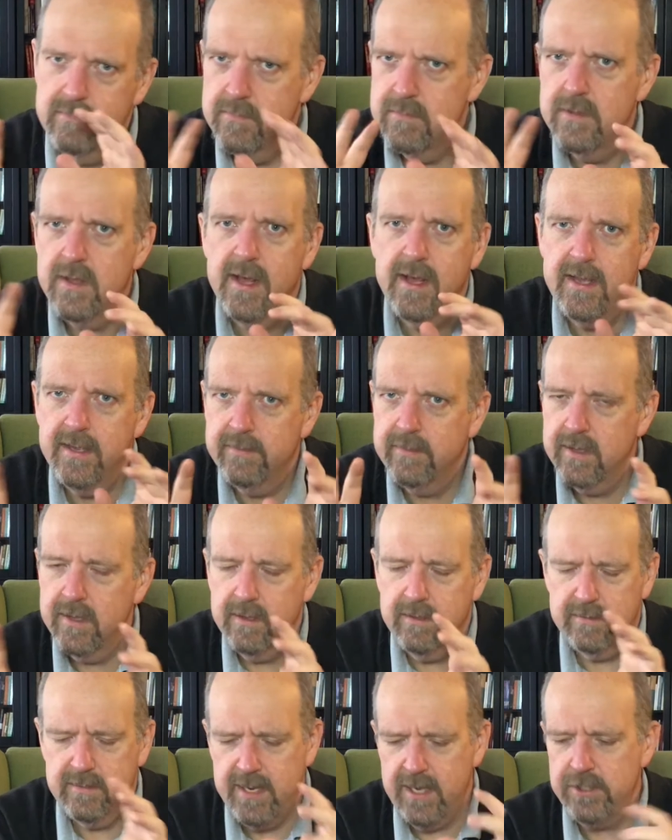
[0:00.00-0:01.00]

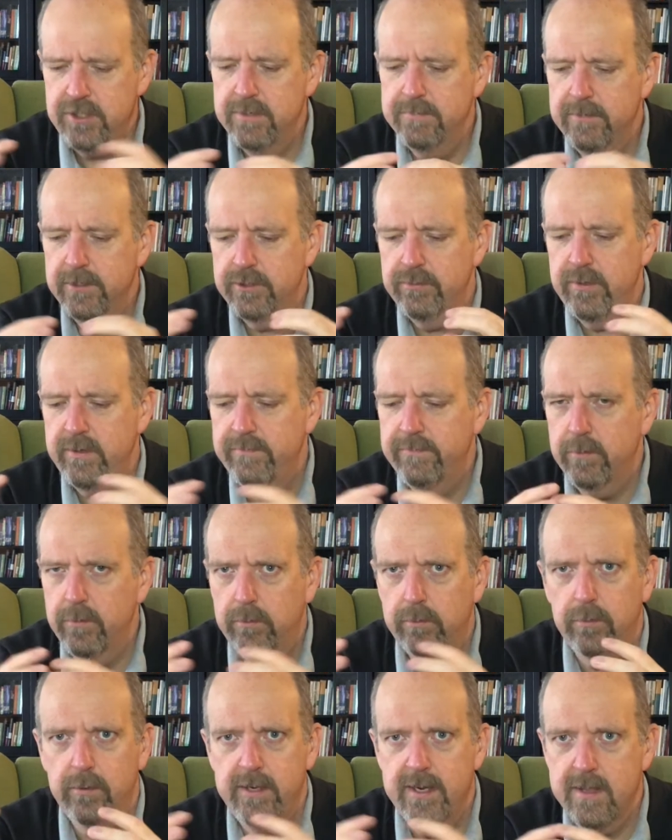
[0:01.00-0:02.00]
The tension between
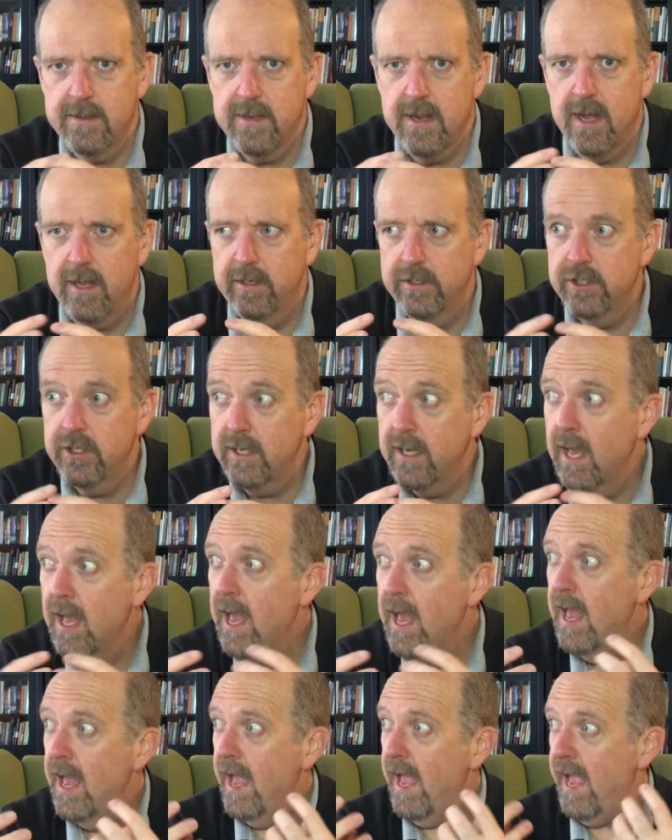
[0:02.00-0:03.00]
folklore and ethnology
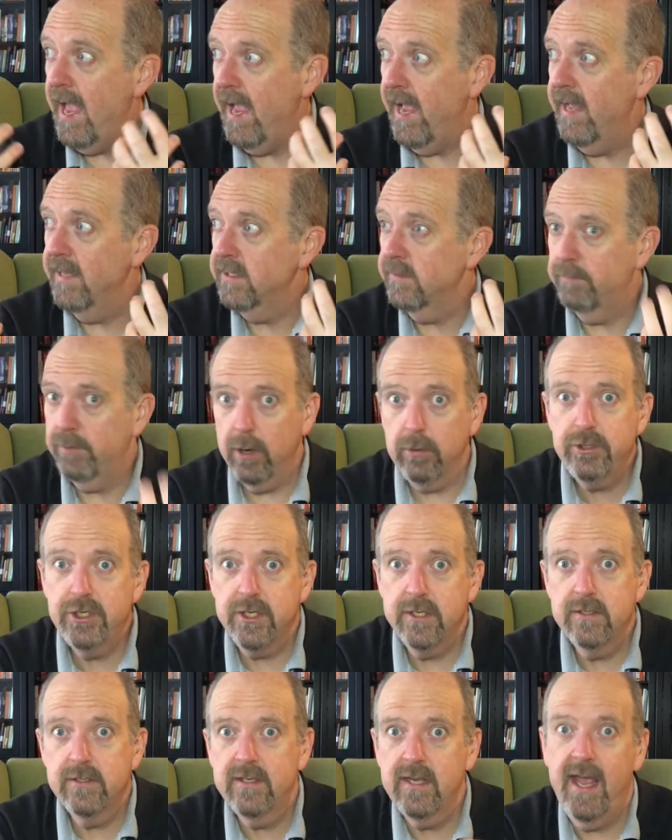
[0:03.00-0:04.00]
as
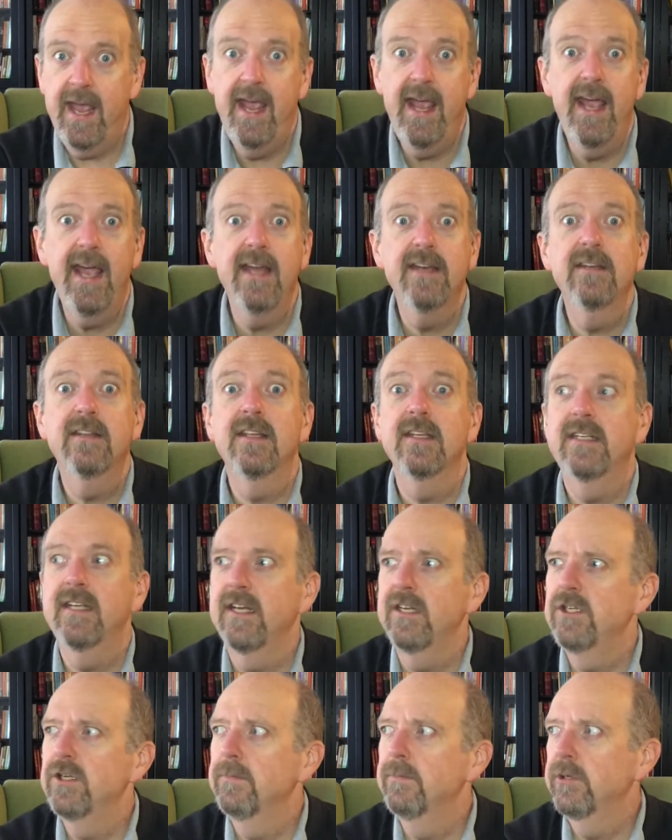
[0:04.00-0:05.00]
approaches, and the
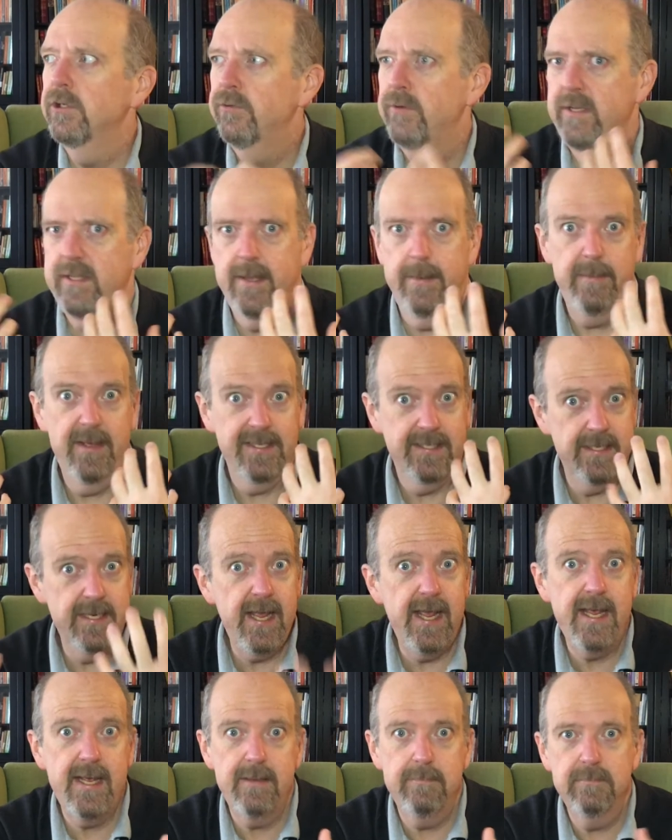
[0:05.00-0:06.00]
tension between them as
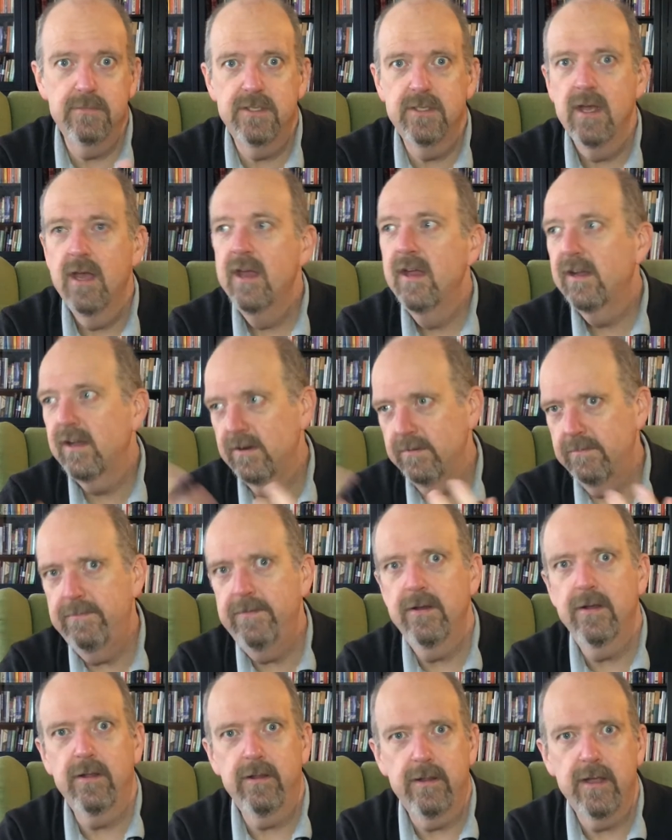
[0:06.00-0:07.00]
names, could
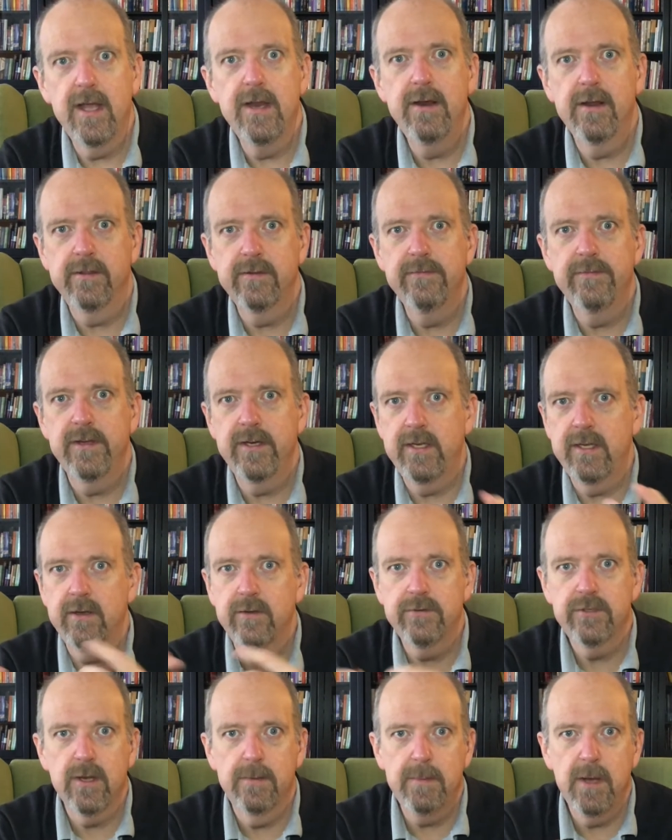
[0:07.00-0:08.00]
fill another video.
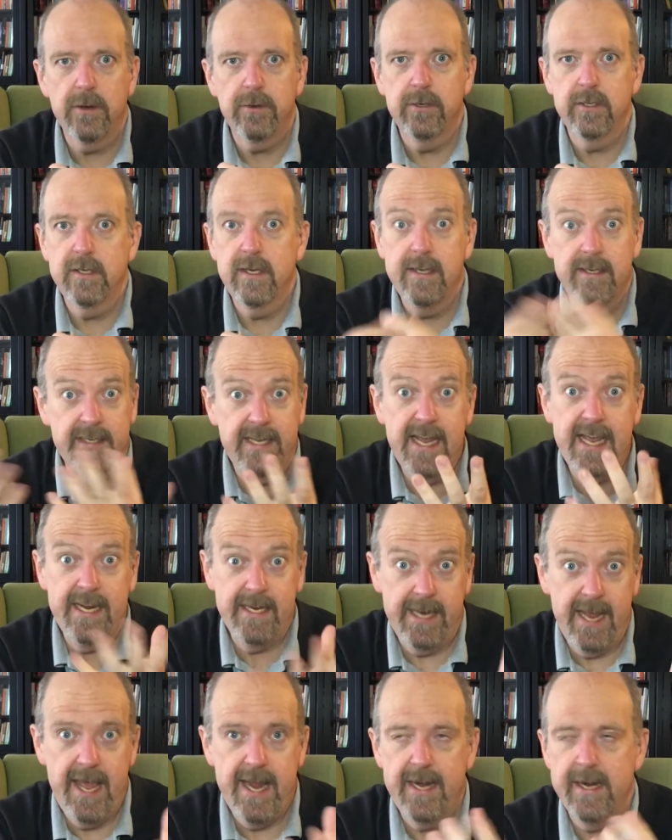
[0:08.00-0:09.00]
So I'm not going to, in
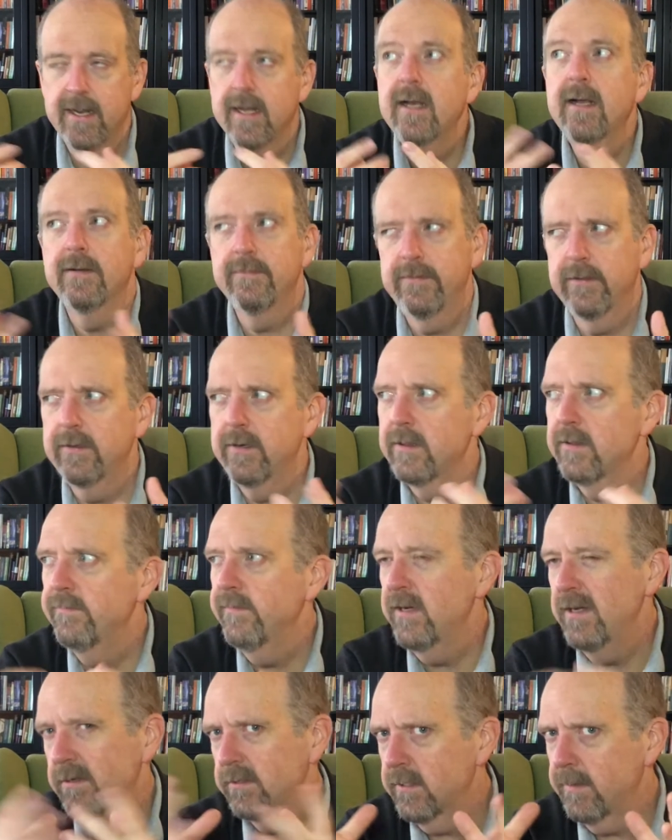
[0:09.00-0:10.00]
Canada, can fill another
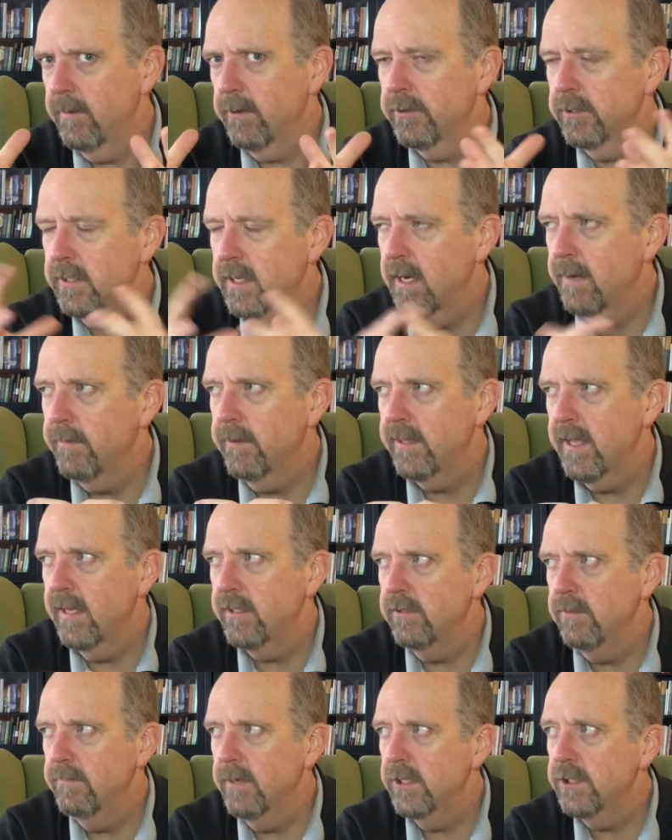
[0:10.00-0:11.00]
video. So I'm not going to talk about that
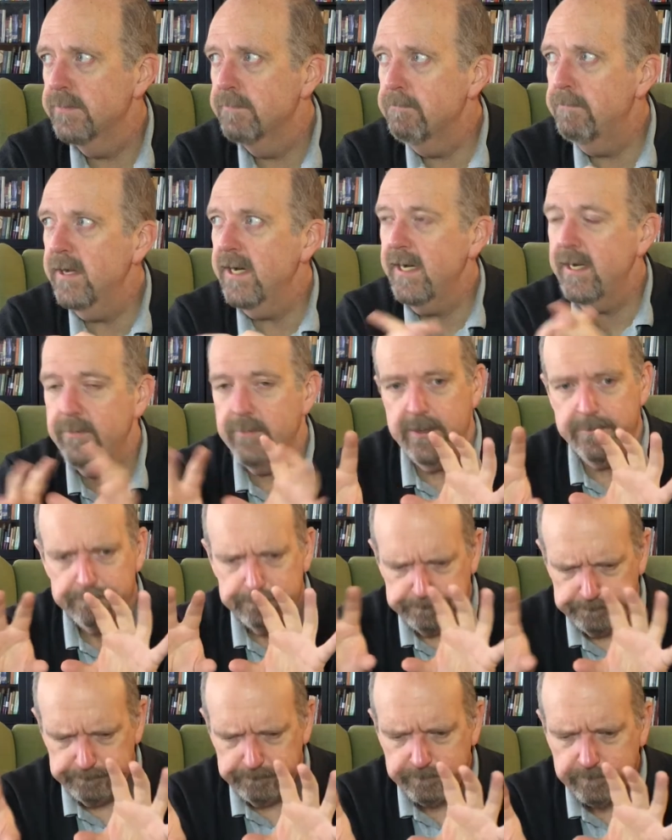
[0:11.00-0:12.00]
too much. But anyway,
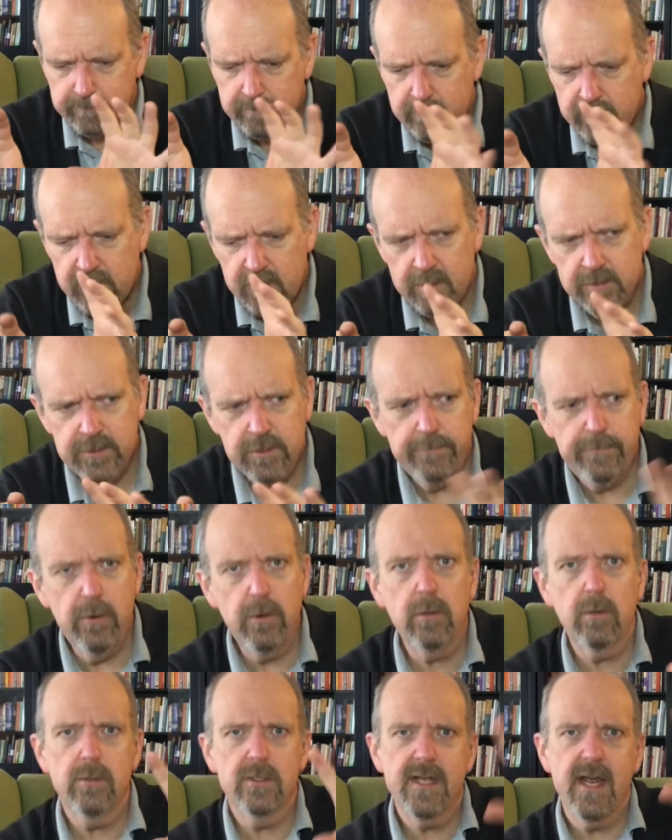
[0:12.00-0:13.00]
so
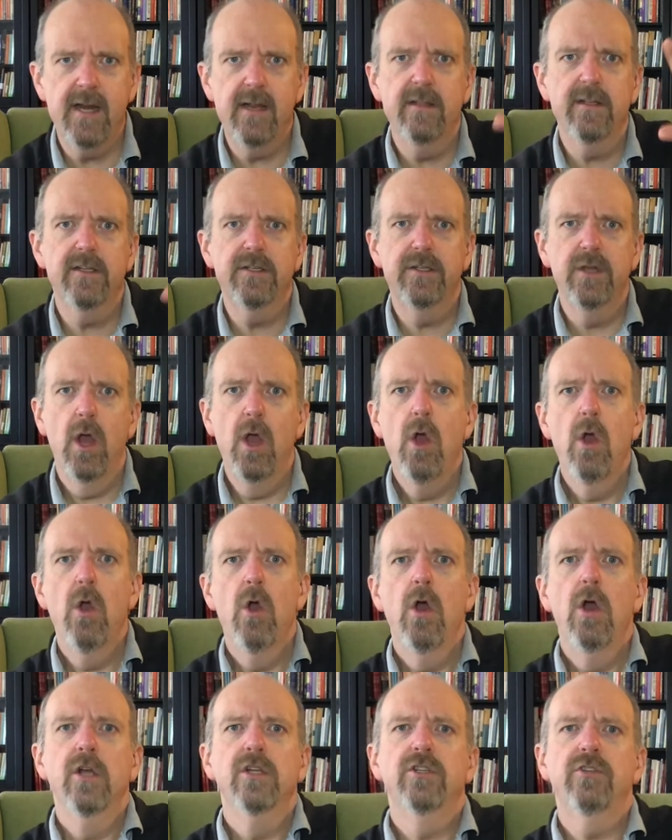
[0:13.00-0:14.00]
folklore is kind of this
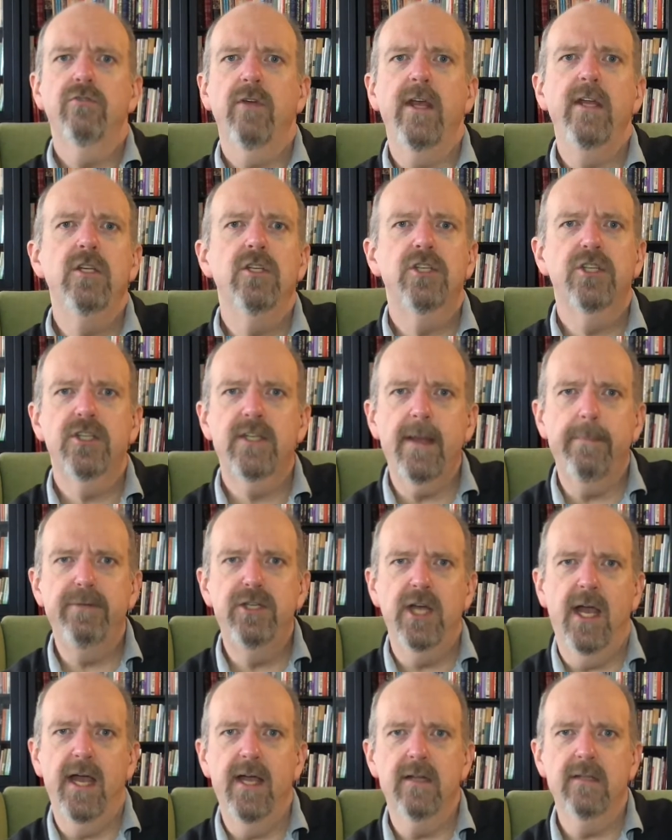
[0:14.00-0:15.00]
strange
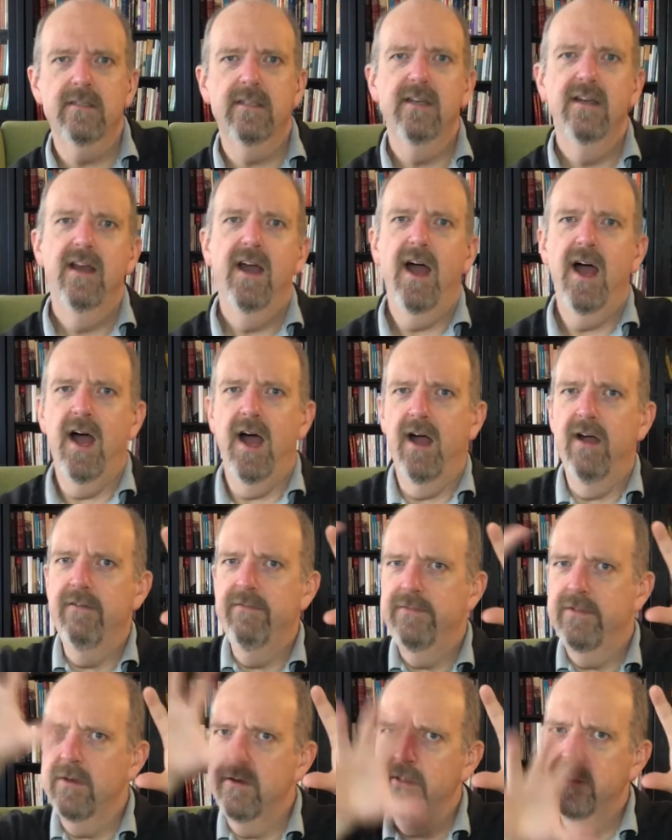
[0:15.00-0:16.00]
stepchild
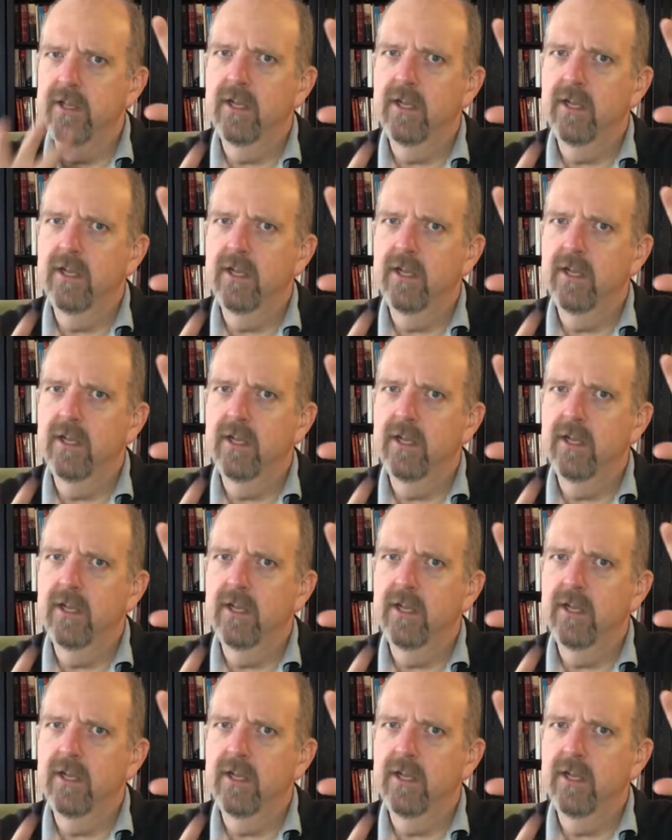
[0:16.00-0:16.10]
of the